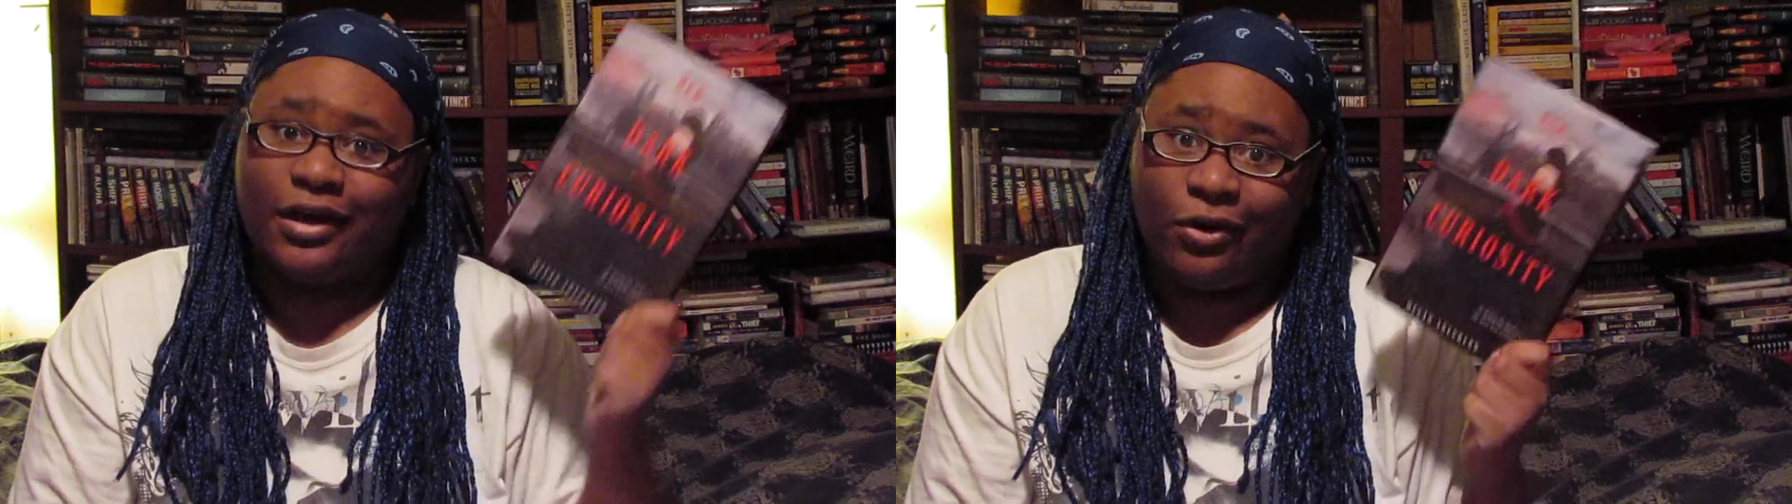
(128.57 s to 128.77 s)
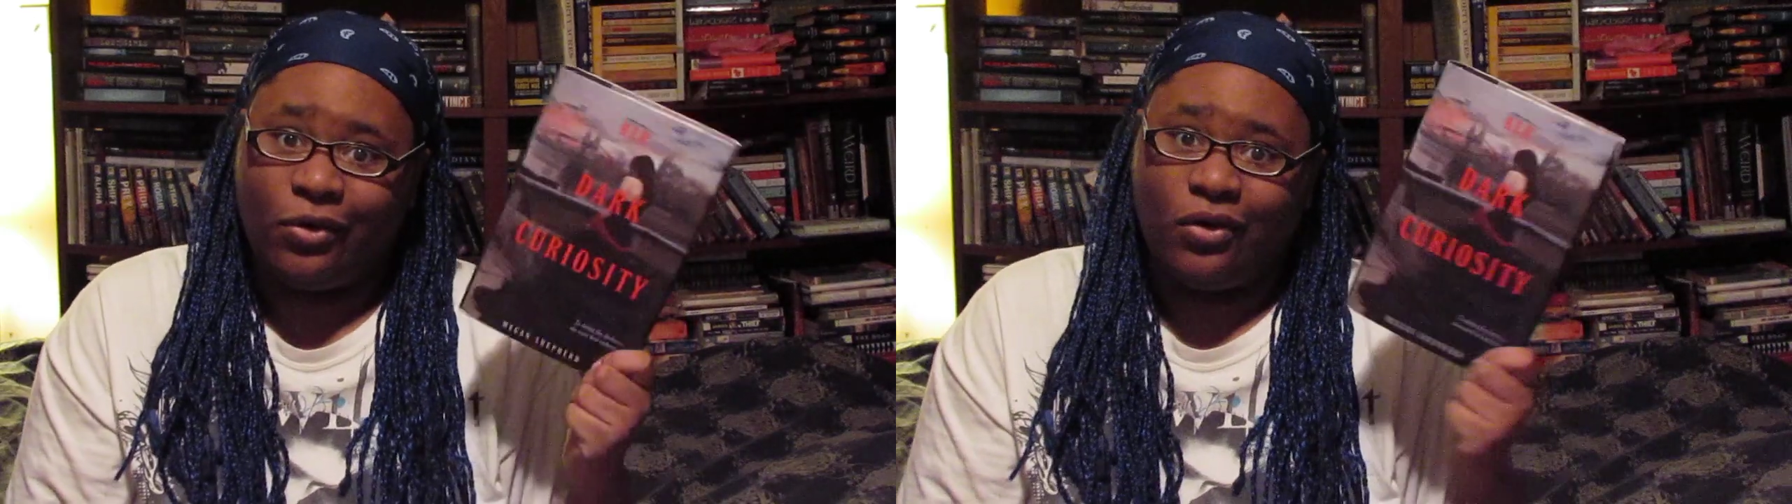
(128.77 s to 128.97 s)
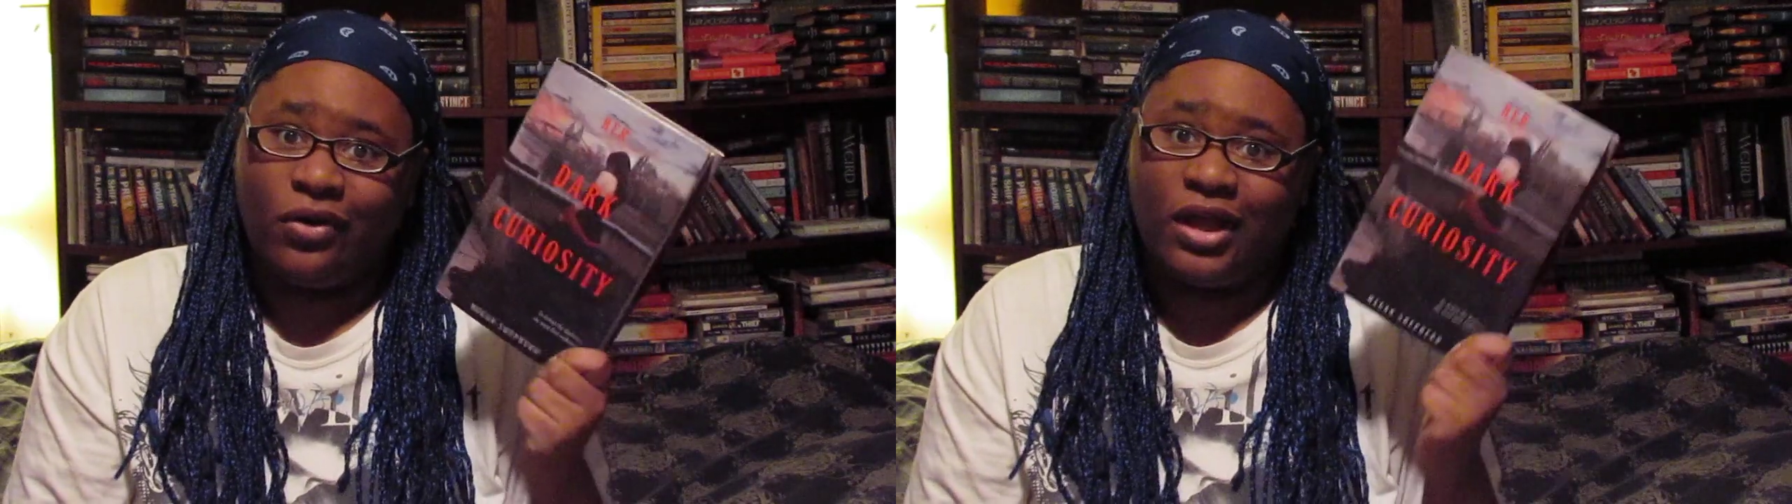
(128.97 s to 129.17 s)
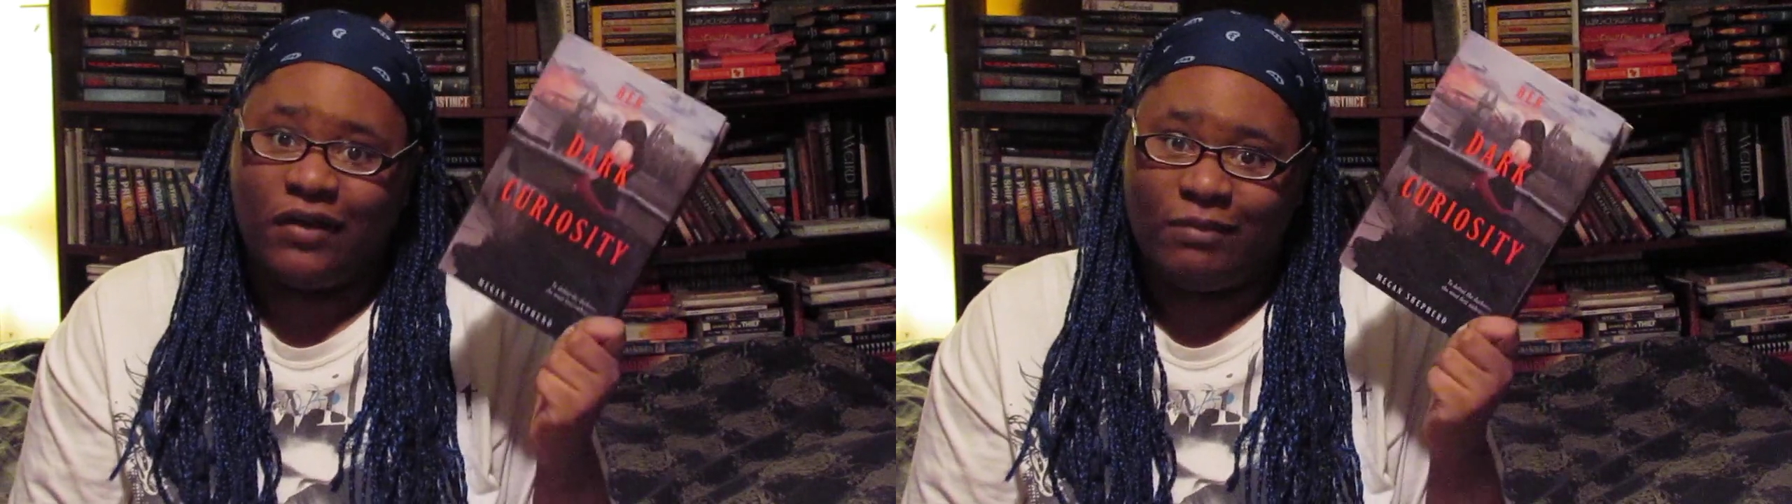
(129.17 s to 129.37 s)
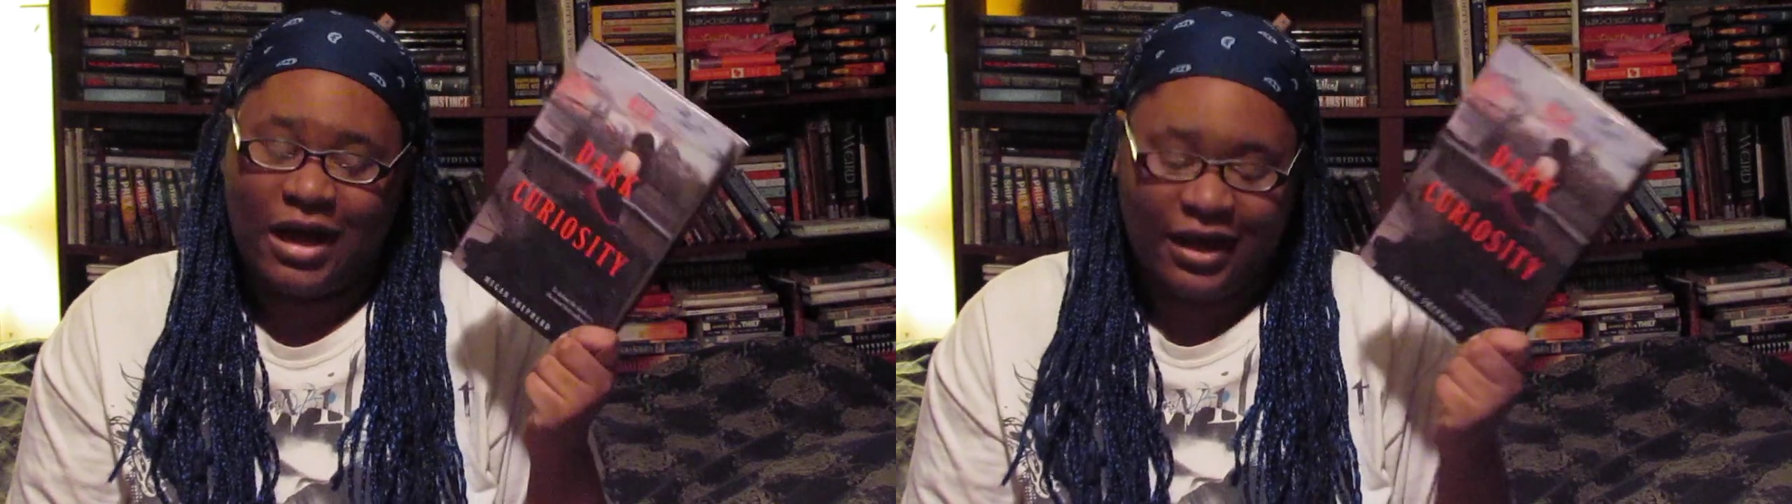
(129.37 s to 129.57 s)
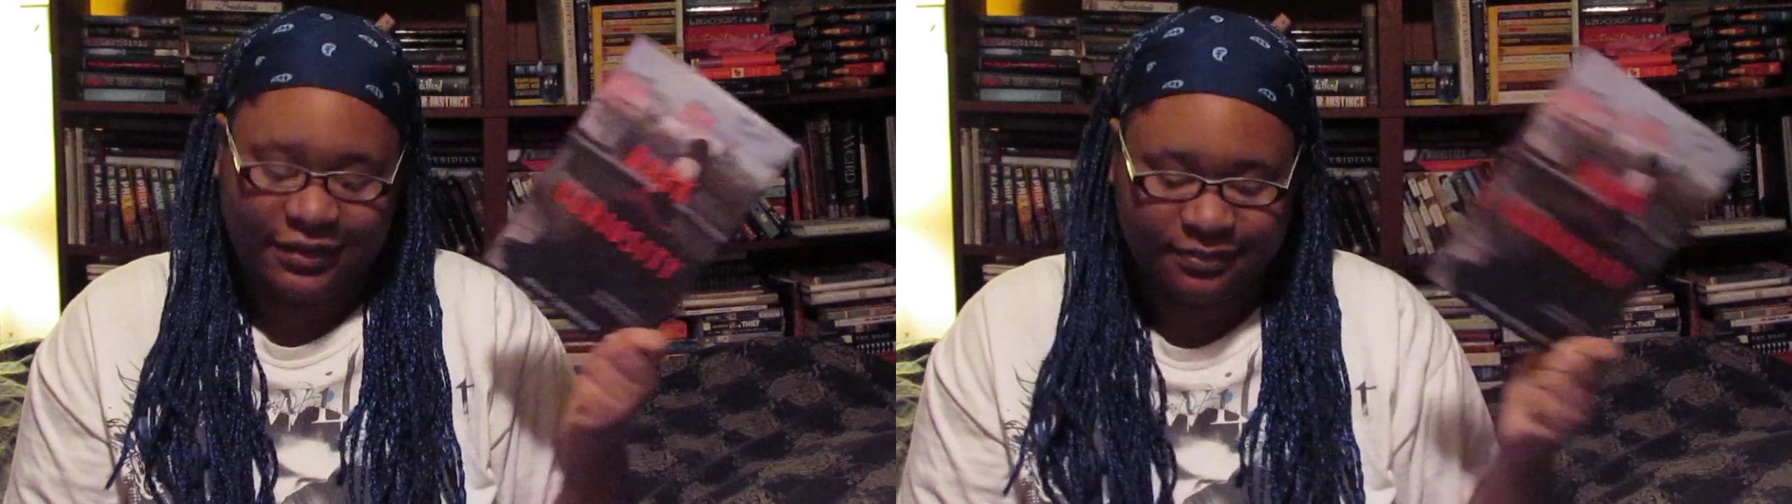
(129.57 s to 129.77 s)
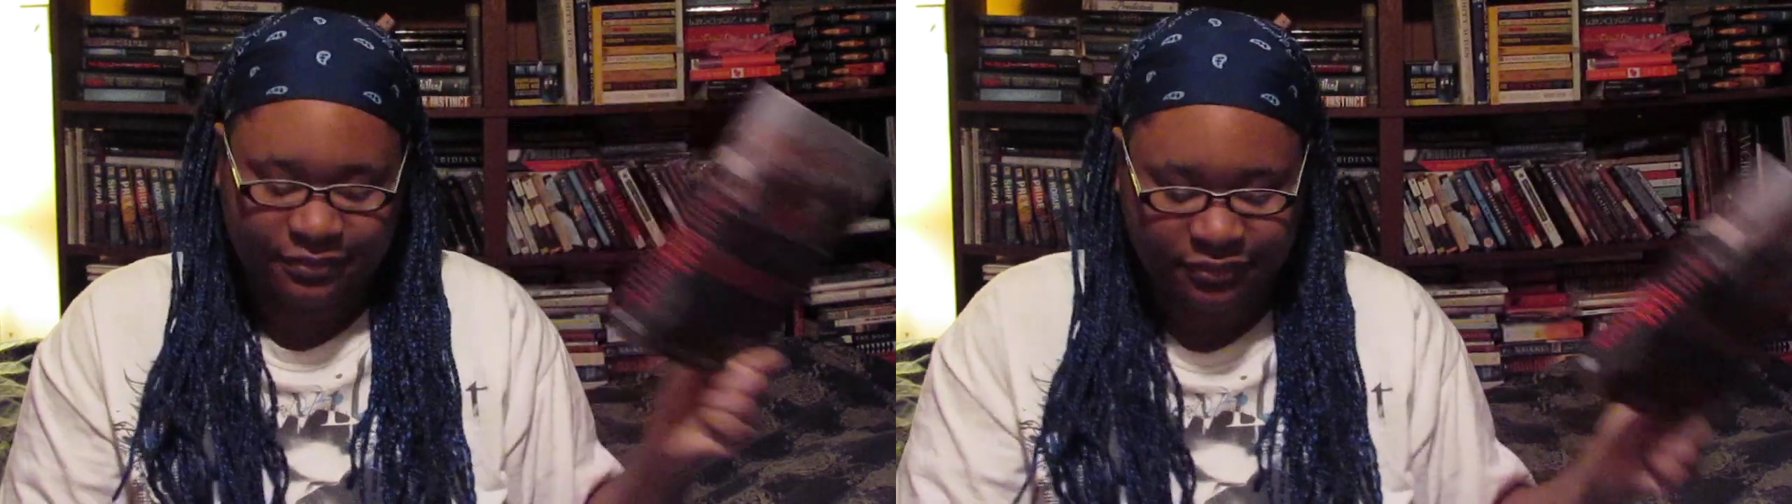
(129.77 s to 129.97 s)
goal of mine.